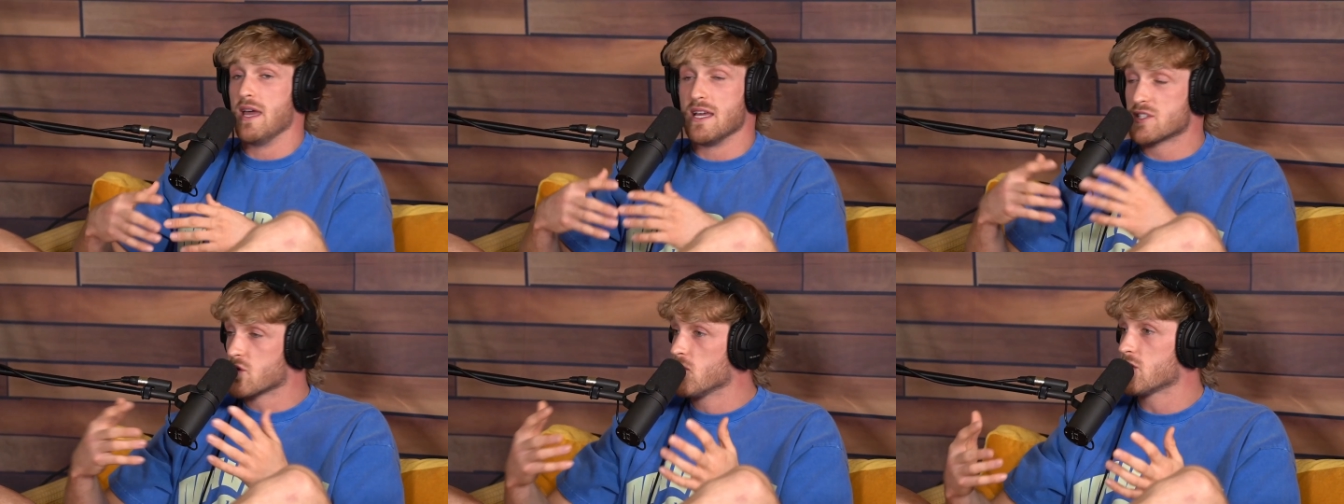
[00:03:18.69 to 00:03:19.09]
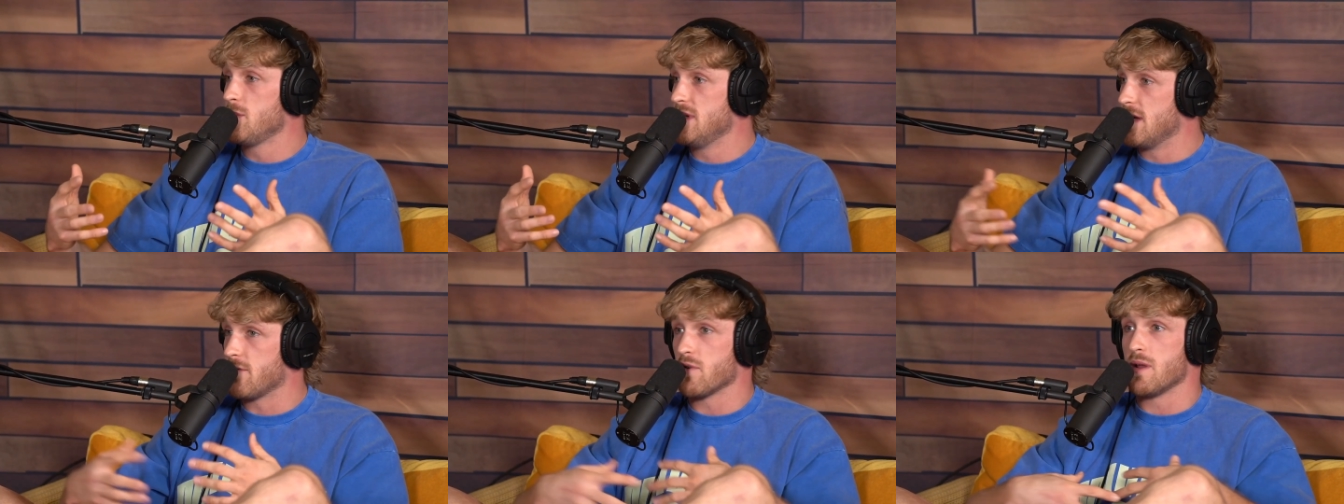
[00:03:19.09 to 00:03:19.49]
It's cool to
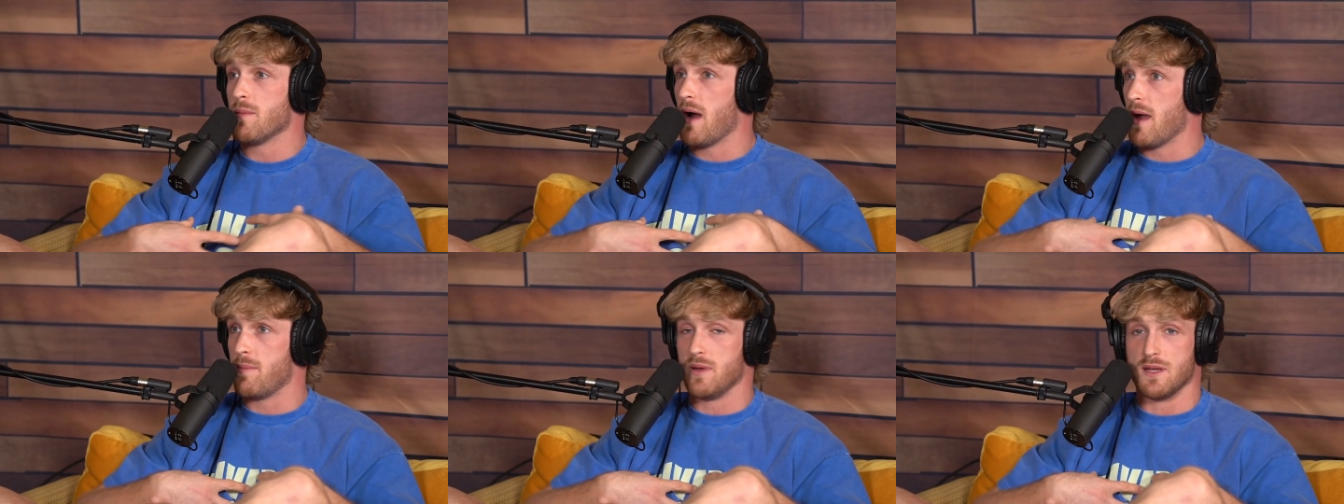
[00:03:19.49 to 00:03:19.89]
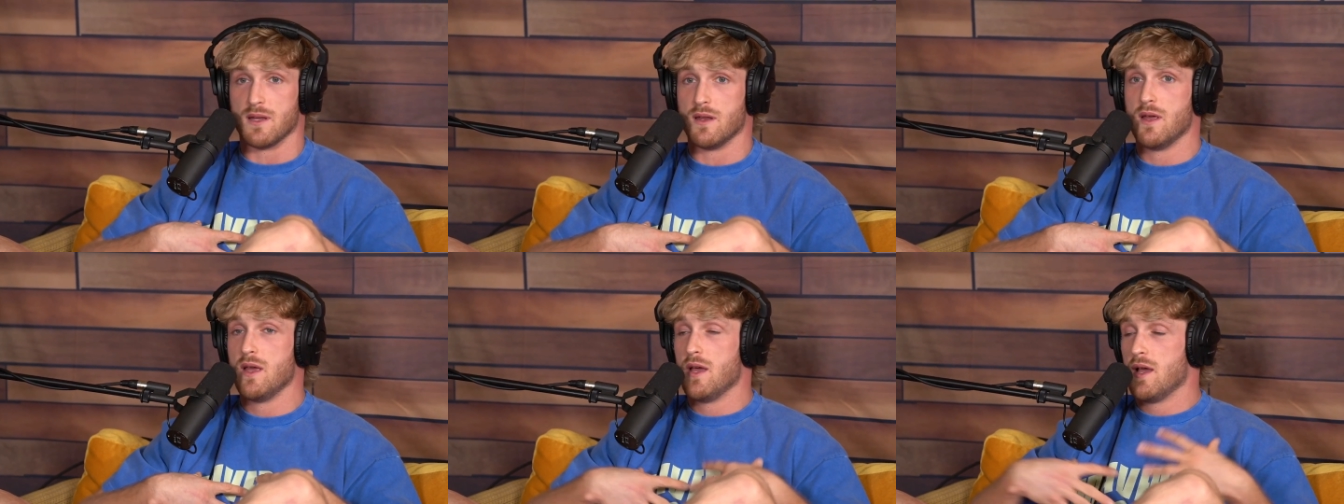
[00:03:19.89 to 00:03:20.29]
be different, in my
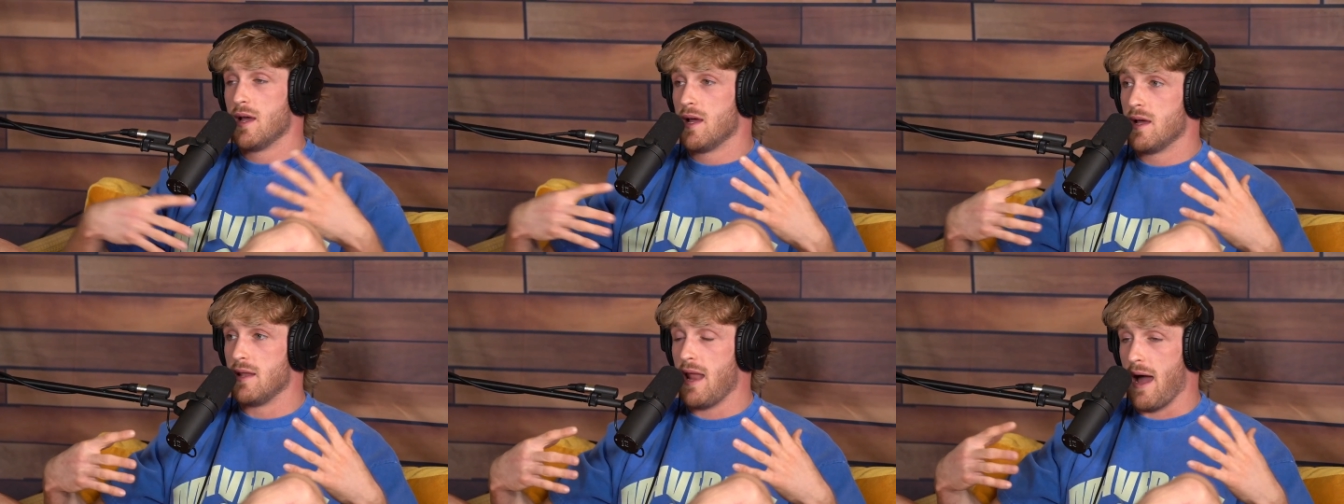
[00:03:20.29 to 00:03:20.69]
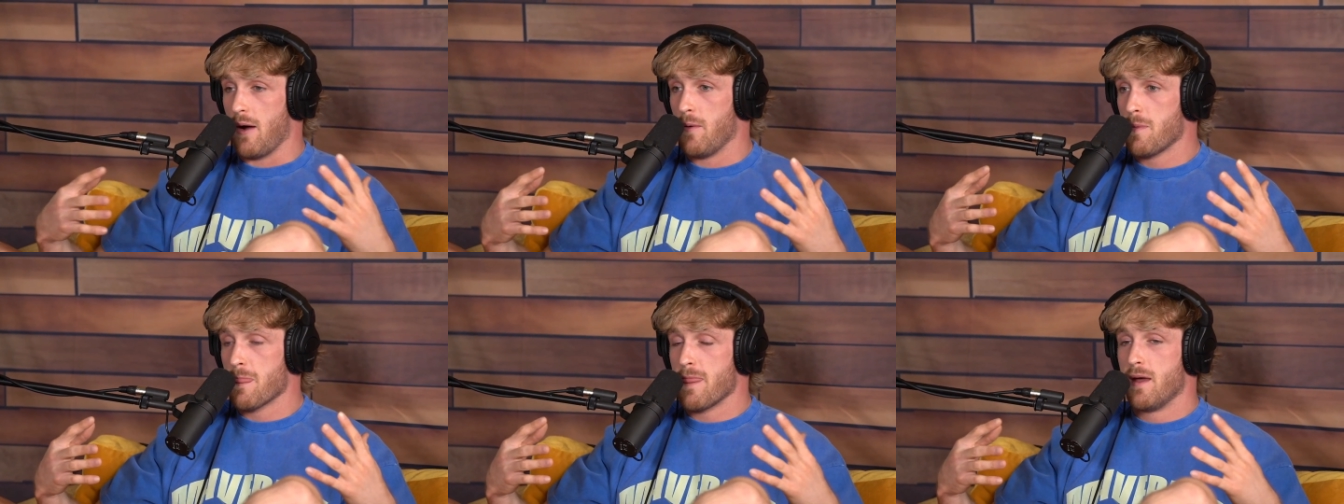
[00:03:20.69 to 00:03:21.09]
opinion. Yeah.
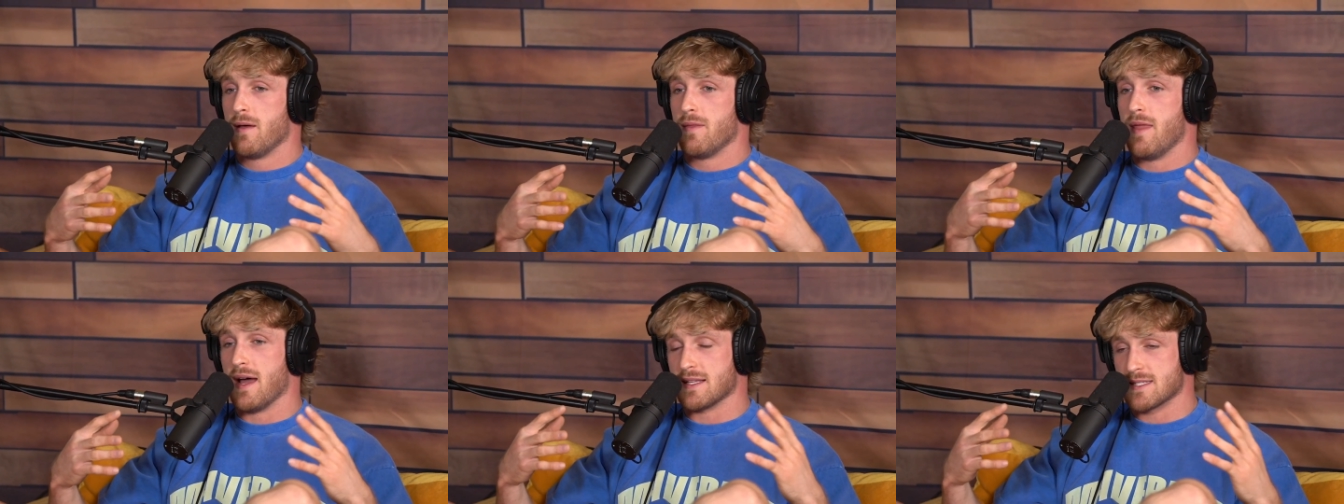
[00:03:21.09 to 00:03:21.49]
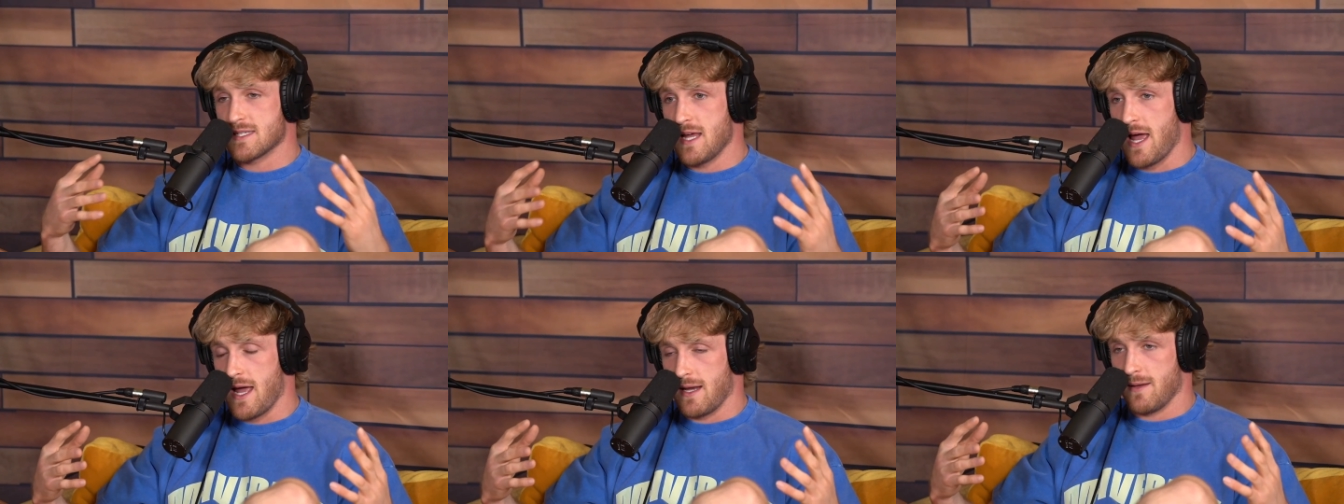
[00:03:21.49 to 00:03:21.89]
Now, that
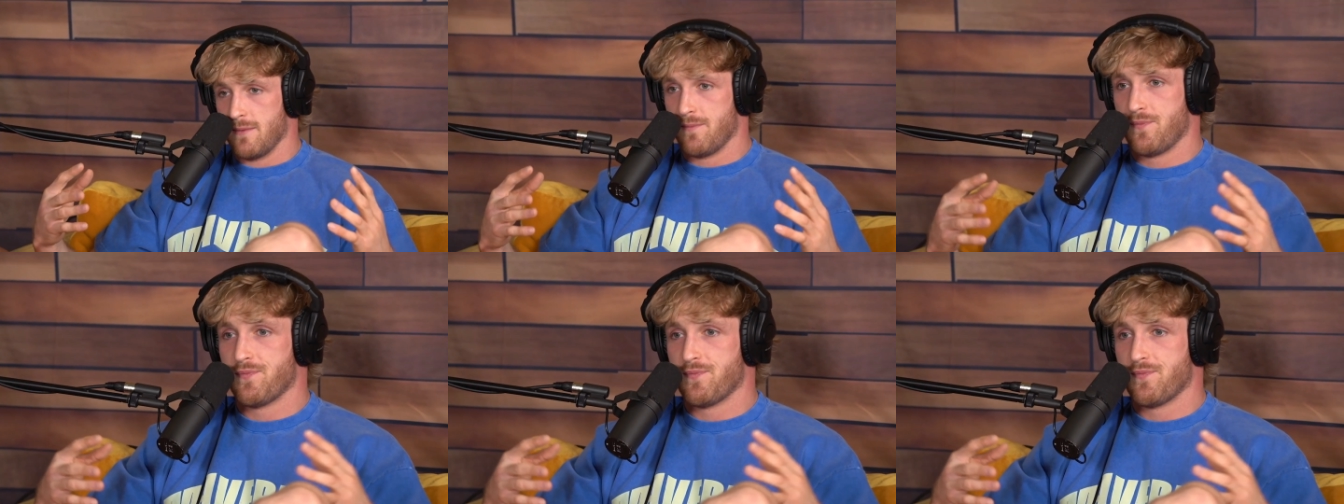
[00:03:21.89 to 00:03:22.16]
said,